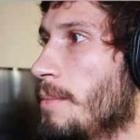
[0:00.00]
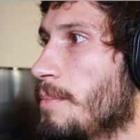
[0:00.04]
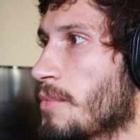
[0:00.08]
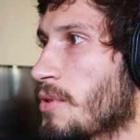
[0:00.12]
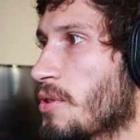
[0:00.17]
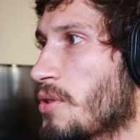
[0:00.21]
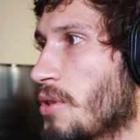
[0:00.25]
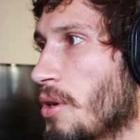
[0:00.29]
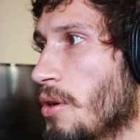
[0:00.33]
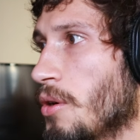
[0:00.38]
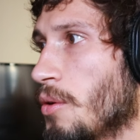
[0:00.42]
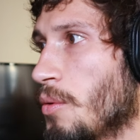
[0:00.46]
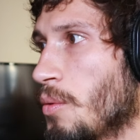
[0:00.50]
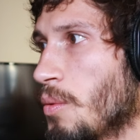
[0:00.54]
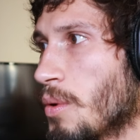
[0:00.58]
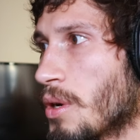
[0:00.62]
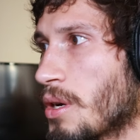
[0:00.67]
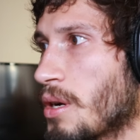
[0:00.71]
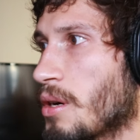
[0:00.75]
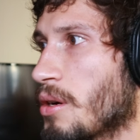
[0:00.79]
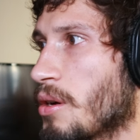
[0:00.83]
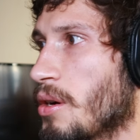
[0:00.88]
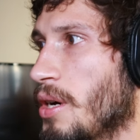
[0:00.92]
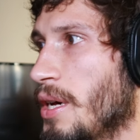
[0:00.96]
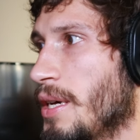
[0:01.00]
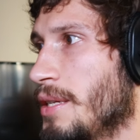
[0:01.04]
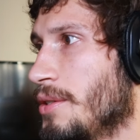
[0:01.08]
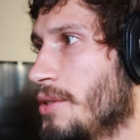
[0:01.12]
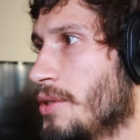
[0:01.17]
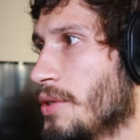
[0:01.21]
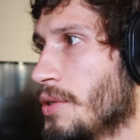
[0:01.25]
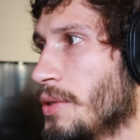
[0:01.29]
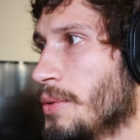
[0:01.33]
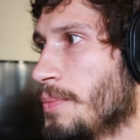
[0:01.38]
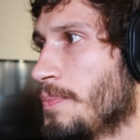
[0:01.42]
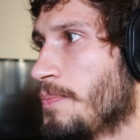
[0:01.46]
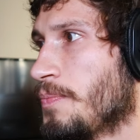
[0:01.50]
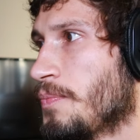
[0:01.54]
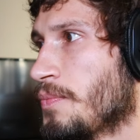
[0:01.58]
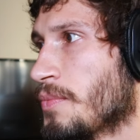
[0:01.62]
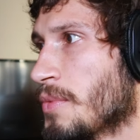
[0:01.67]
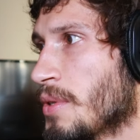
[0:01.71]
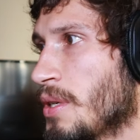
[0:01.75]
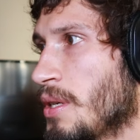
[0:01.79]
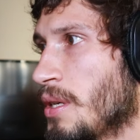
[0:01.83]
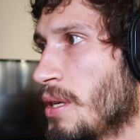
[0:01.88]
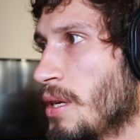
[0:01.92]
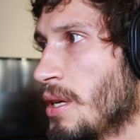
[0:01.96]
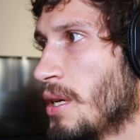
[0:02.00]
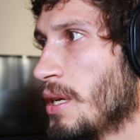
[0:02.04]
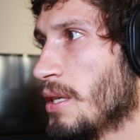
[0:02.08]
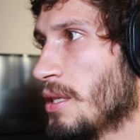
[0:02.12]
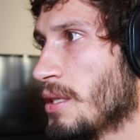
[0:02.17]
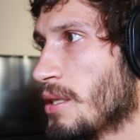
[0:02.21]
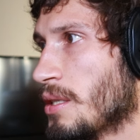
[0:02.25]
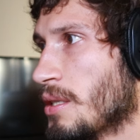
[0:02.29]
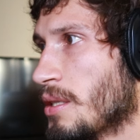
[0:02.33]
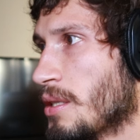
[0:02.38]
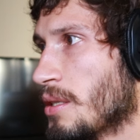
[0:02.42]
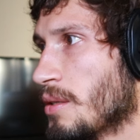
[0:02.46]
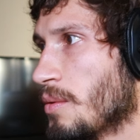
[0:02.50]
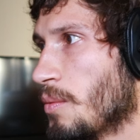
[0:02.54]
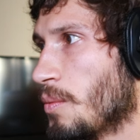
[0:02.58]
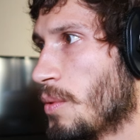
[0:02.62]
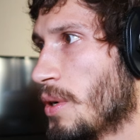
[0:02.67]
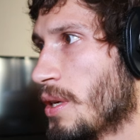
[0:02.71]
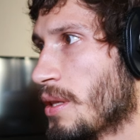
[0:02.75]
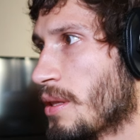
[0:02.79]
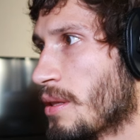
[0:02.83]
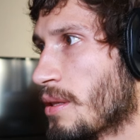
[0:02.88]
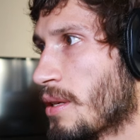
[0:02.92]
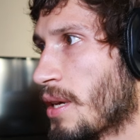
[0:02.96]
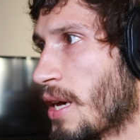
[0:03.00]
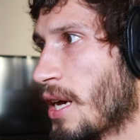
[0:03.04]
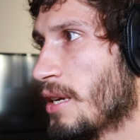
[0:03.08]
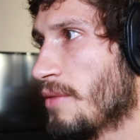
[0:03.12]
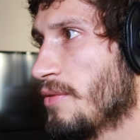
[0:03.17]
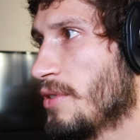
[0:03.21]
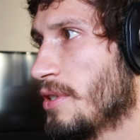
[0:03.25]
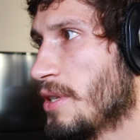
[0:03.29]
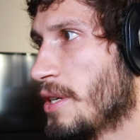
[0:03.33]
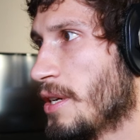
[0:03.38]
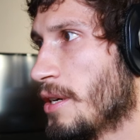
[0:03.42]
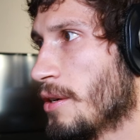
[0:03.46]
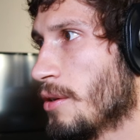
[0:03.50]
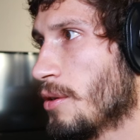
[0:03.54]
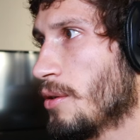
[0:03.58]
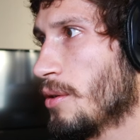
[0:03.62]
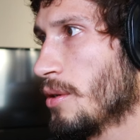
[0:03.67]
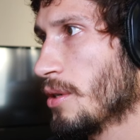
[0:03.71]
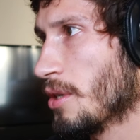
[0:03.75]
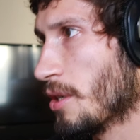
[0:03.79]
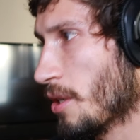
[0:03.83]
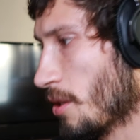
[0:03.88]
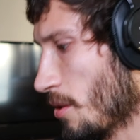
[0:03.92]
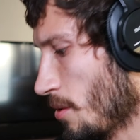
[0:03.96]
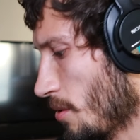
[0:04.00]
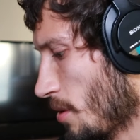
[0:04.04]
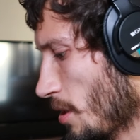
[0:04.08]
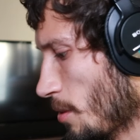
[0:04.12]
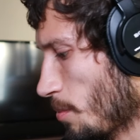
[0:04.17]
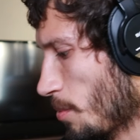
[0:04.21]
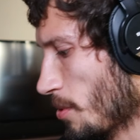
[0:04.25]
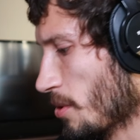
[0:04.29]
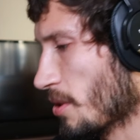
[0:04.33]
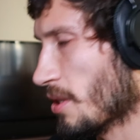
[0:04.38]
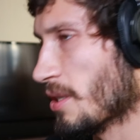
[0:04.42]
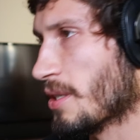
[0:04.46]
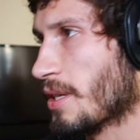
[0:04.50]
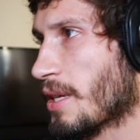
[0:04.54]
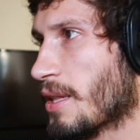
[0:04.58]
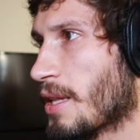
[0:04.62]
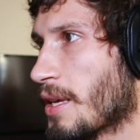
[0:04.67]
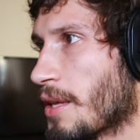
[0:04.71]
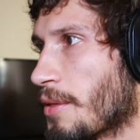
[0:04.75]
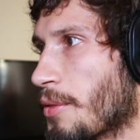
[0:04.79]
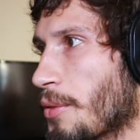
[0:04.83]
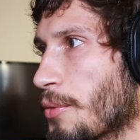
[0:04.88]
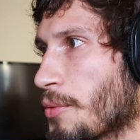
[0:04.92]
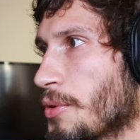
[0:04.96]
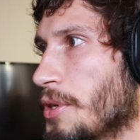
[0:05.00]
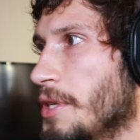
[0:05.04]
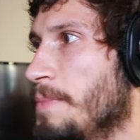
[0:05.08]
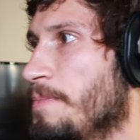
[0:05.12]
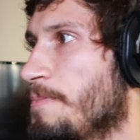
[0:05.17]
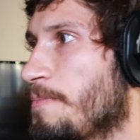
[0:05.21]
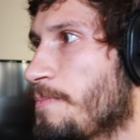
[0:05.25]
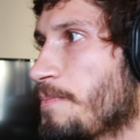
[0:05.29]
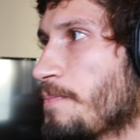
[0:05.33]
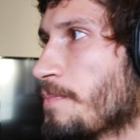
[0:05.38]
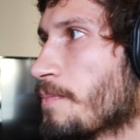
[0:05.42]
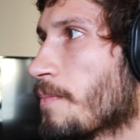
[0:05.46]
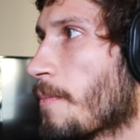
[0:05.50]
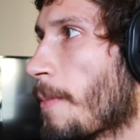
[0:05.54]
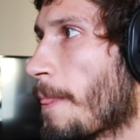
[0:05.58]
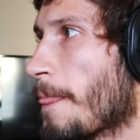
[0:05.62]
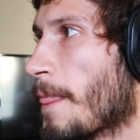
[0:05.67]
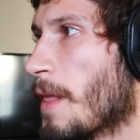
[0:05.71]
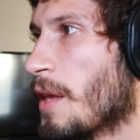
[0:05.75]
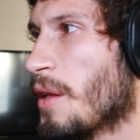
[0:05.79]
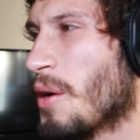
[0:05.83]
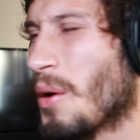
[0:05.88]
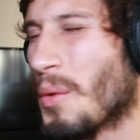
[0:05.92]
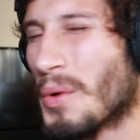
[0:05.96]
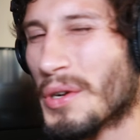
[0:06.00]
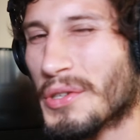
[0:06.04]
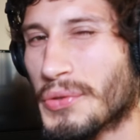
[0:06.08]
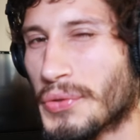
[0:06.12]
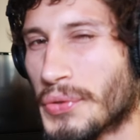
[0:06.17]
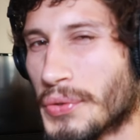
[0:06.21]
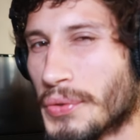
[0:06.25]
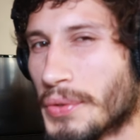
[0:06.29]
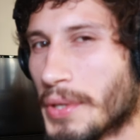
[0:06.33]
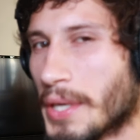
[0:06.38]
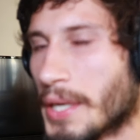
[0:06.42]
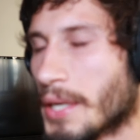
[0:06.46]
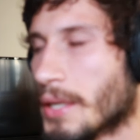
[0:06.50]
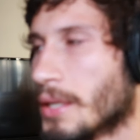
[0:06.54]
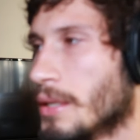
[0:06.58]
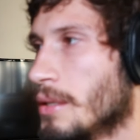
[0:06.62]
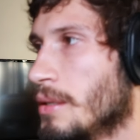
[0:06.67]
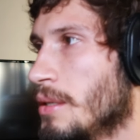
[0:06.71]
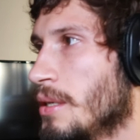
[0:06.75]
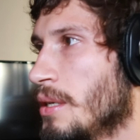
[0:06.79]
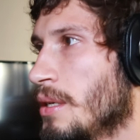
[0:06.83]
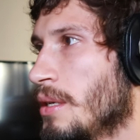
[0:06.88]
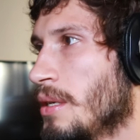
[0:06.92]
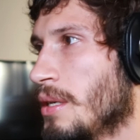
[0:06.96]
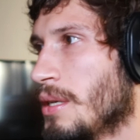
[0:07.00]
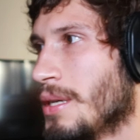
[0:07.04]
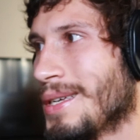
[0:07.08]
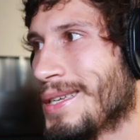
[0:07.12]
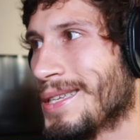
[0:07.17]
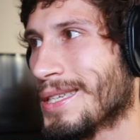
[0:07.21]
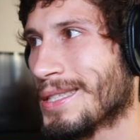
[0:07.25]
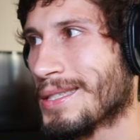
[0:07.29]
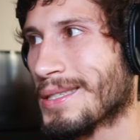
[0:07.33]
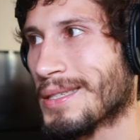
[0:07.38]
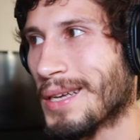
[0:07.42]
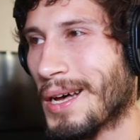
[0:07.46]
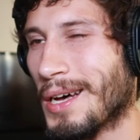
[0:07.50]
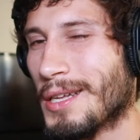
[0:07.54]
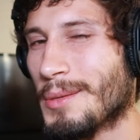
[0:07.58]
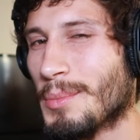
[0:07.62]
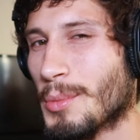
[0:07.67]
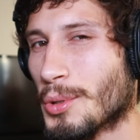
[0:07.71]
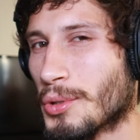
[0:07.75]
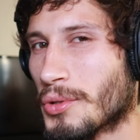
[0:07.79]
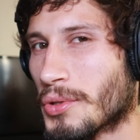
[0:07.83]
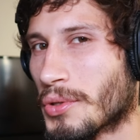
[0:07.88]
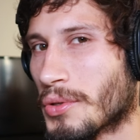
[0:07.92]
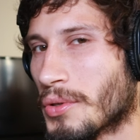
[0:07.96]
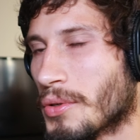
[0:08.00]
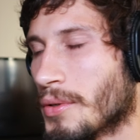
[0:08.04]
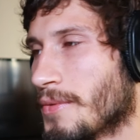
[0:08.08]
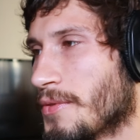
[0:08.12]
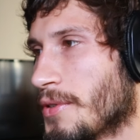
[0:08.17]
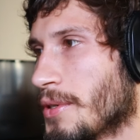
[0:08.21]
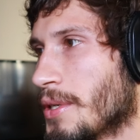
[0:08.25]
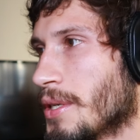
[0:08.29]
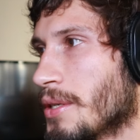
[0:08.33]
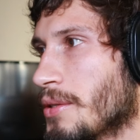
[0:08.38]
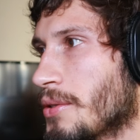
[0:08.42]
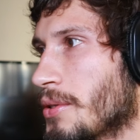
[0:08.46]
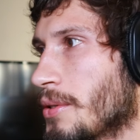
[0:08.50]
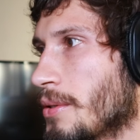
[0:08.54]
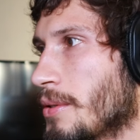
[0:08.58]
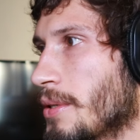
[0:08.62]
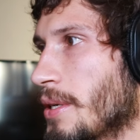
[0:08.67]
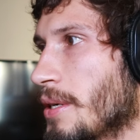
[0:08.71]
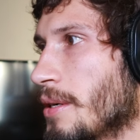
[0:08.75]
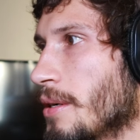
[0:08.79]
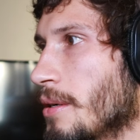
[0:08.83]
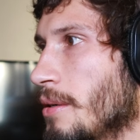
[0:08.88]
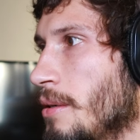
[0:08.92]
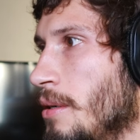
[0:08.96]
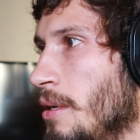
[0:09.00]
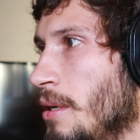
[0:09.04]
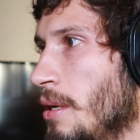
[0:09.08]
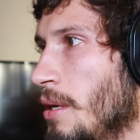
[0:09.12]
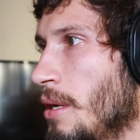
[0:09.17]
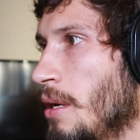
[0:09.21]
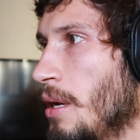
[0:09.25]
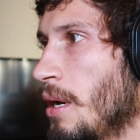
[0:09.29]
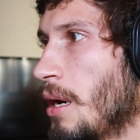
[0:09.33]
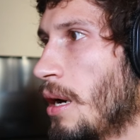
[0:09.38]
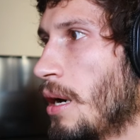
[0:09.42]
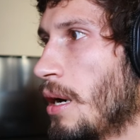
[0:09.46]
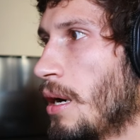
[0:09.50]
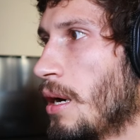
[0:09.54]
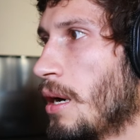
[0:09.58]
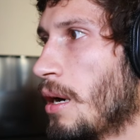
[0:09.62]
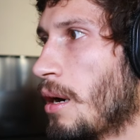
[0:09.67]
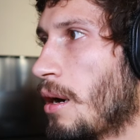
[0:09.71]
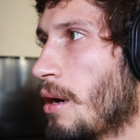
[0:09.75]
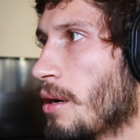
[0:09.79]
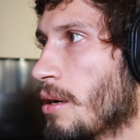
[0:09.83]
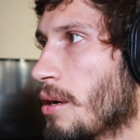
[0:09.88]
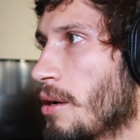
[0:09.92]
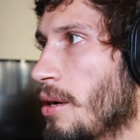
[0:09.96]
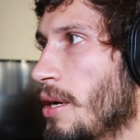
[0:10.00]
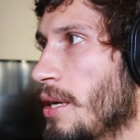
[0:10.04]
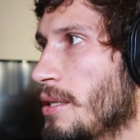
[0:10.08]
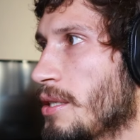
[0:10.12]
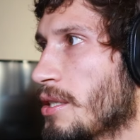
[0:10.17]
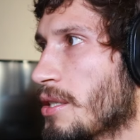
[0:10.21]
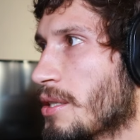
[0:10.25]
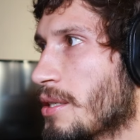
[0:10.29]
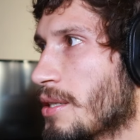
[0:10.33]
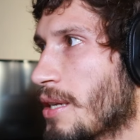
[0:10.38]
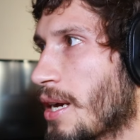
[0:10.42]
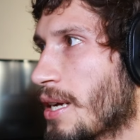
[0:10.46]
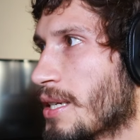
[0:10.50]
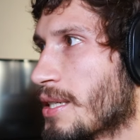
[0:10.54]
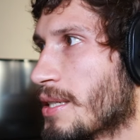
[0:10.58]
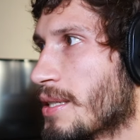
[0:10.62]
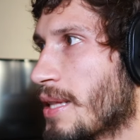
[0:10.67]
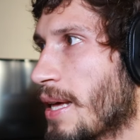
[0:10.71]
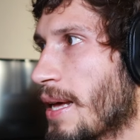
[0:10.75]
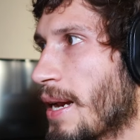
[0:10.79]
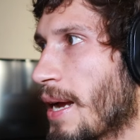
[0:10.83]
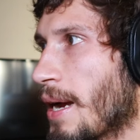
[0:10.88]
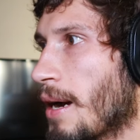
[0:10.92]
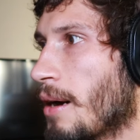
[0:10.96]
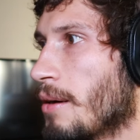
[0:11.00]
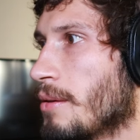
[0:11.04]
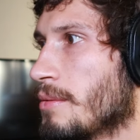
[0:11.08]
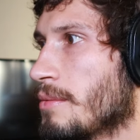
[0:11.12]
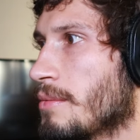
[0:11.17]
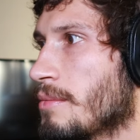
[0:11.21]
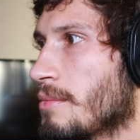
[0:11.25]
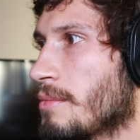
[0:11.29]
So what I'll go ahead and do is with kind of a narrower Q, let's put this at like 3. You don't want it too narrow. It gets unmusical if you get too narrow. I'll go ahead and just notch that out.